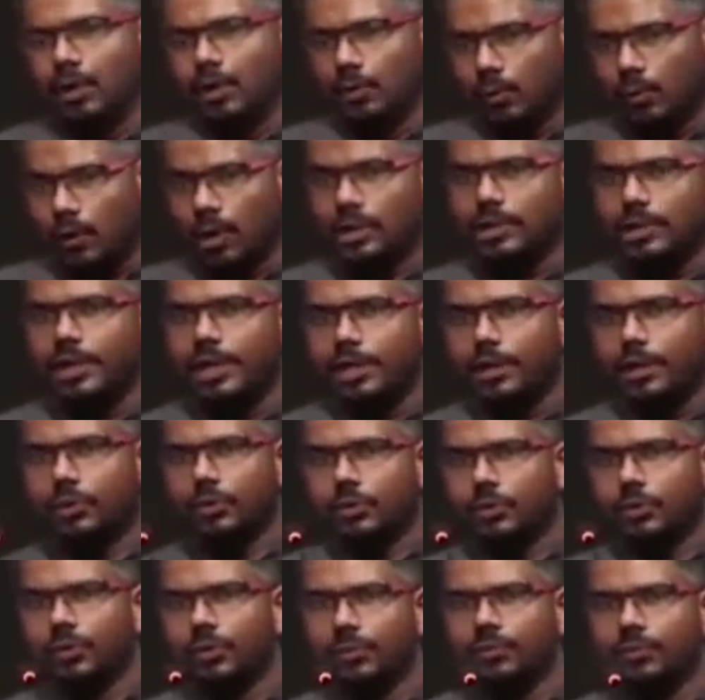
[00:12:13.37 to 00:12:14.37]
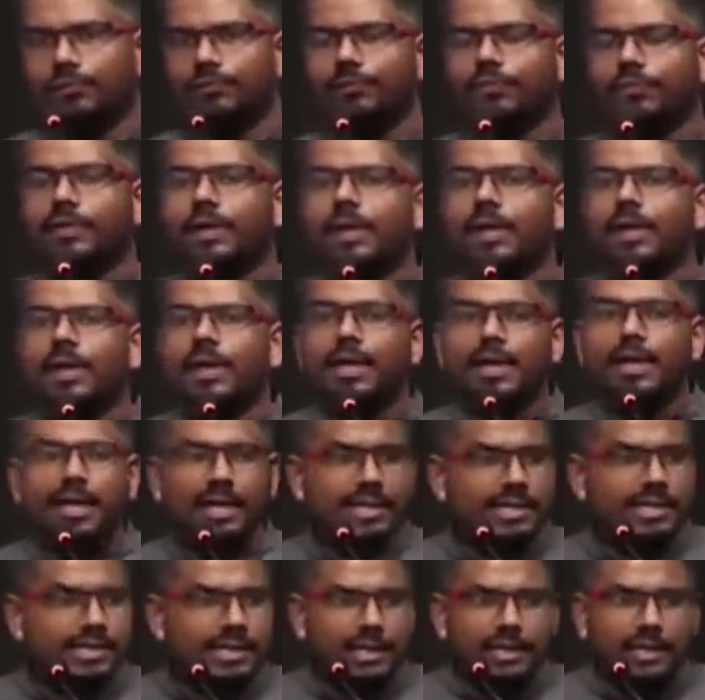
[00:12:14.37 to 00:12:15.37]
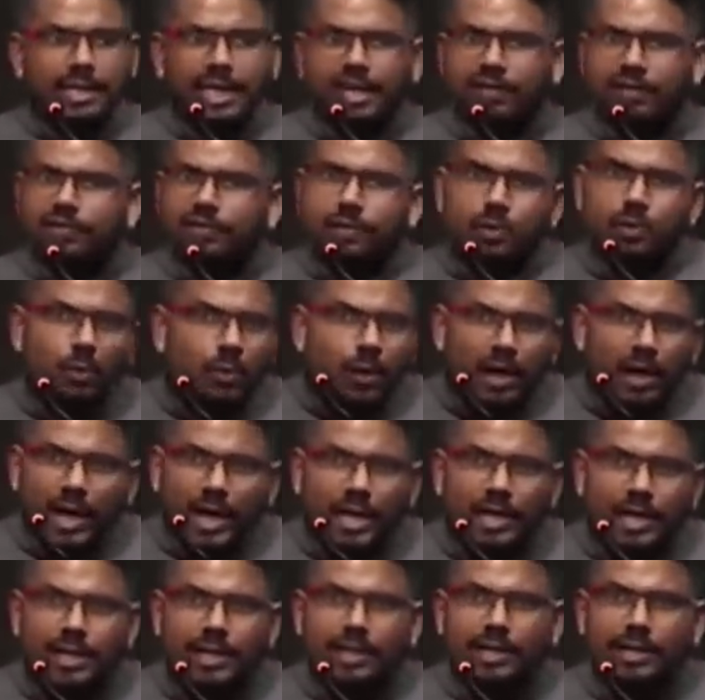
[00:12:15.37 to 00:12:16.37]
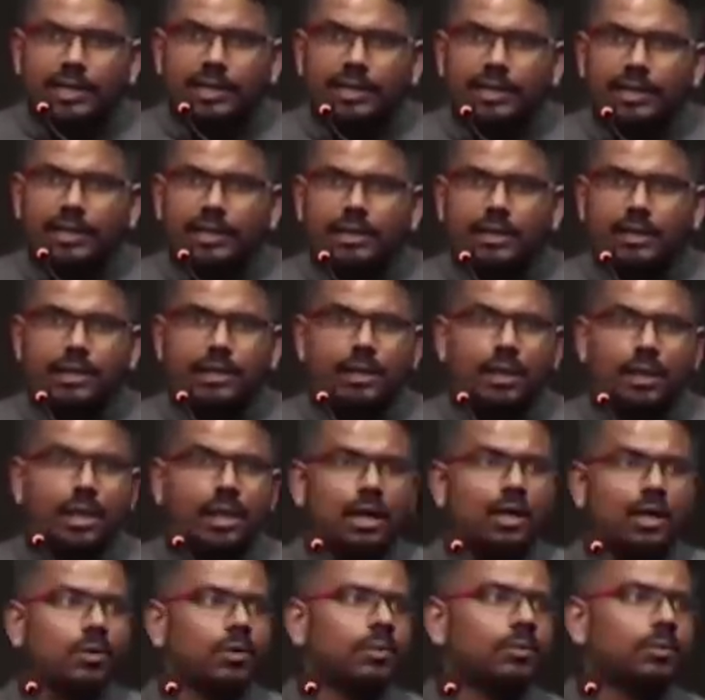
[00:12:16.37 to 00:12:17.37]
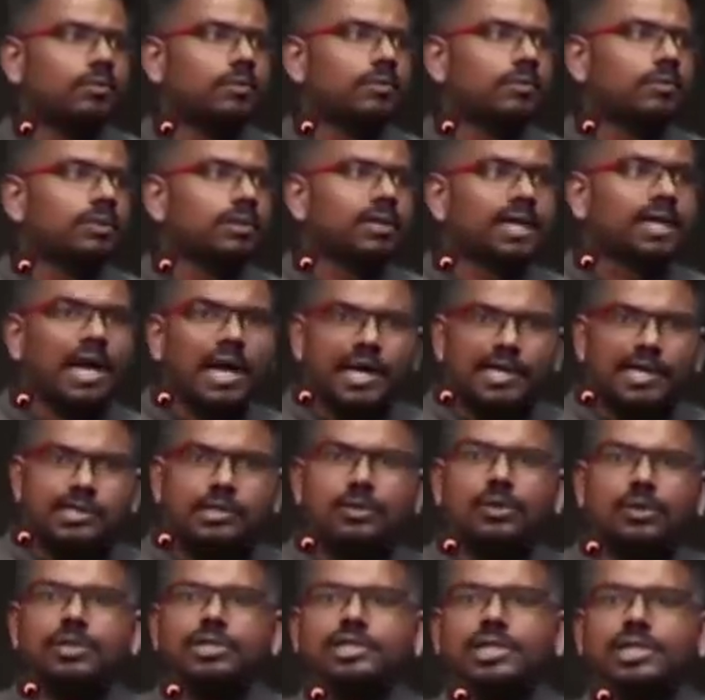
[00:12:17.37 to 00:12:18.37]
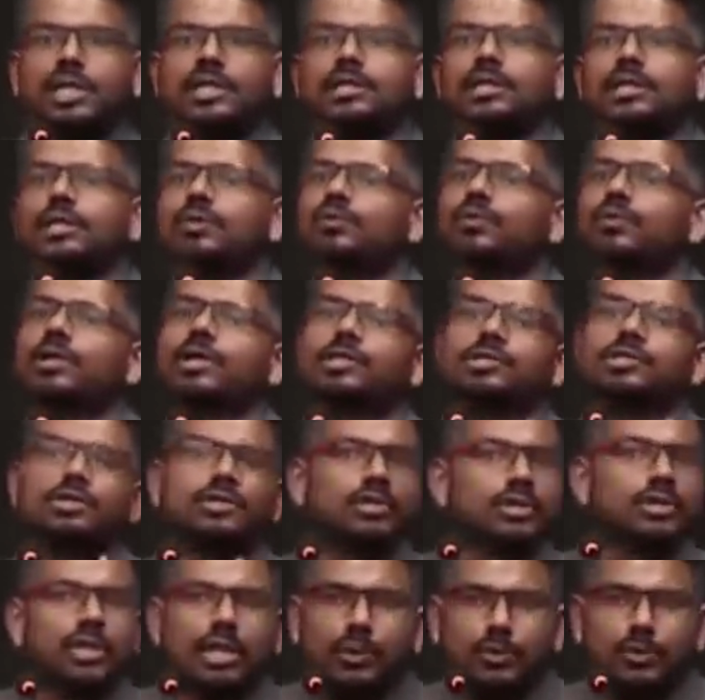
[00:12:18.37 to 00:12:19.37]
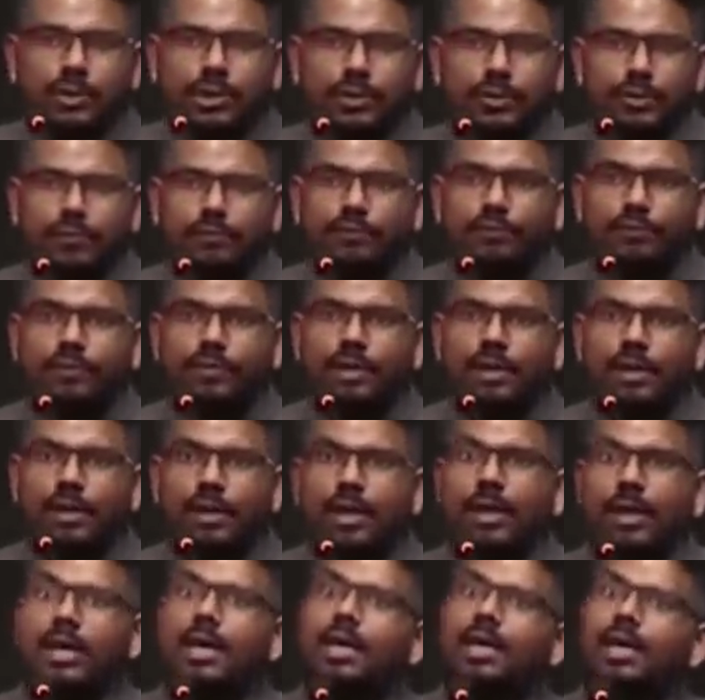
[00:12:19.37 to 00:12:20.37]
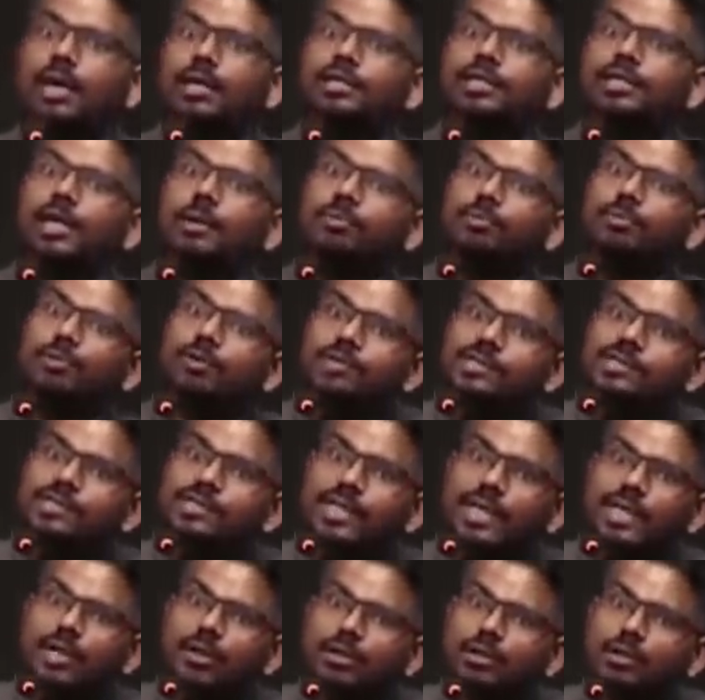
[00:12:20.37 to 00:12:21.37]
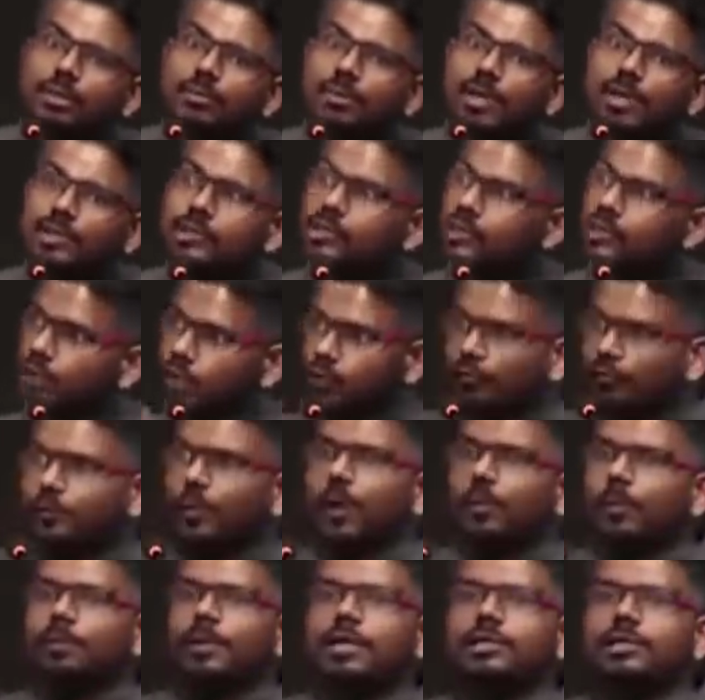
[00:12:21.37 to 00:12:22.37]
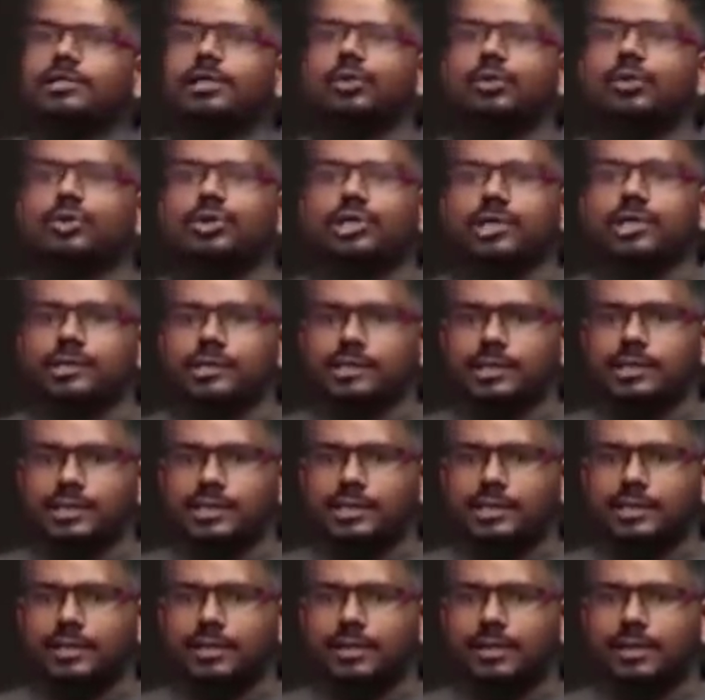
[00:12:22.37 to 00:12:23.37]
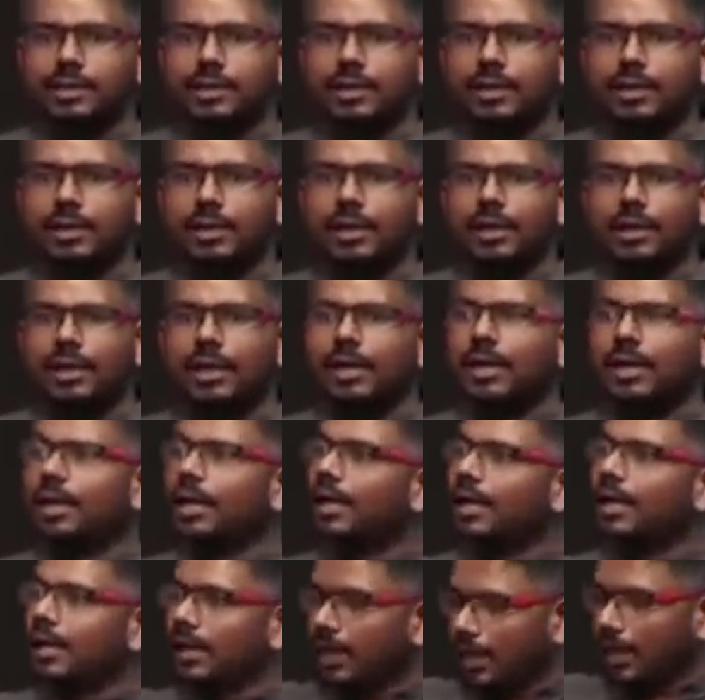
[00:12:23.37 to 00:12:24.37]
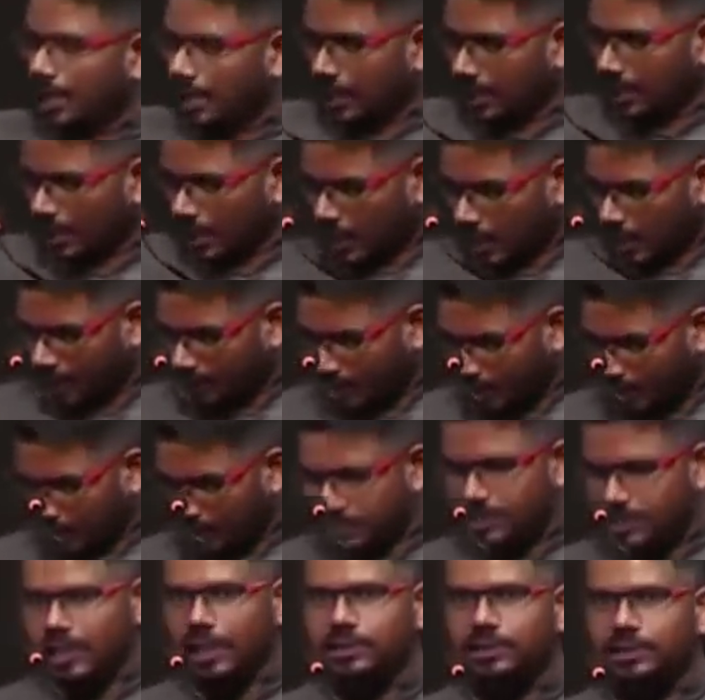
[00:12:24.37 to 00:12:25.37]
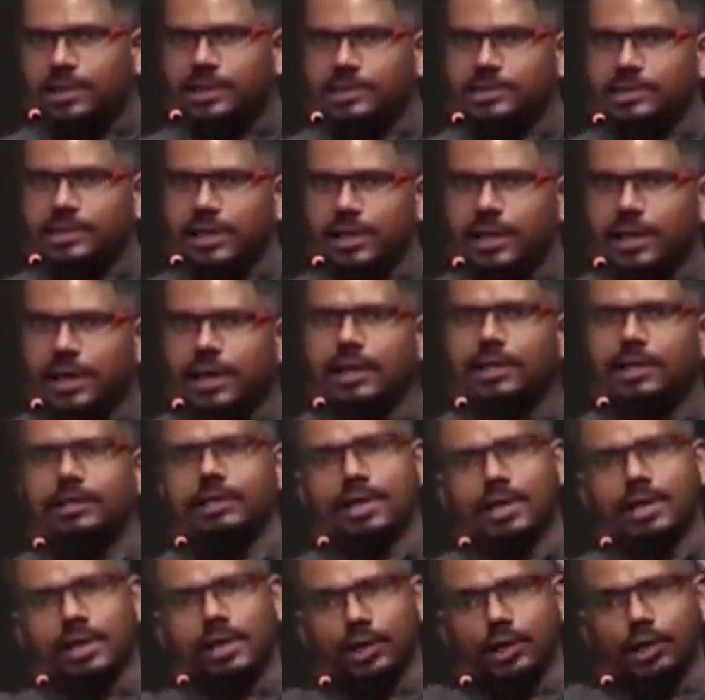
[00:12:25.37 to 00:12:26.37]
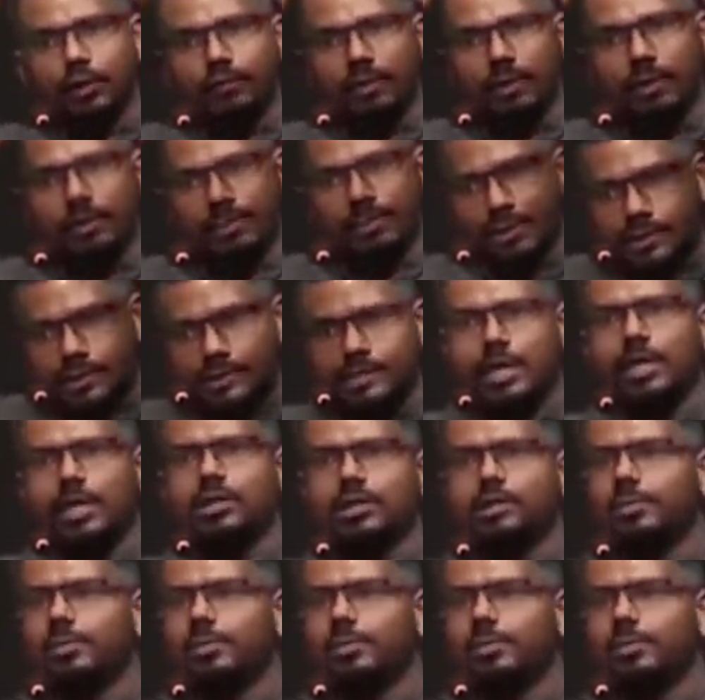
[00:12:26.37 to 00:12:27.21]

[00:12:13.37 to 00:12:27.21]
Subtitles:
what they do is that they have no idea how caste or jati works on the ground. They proceed on the basis of pop culture notions. Agar aap is jati se hain, then you will proceed on the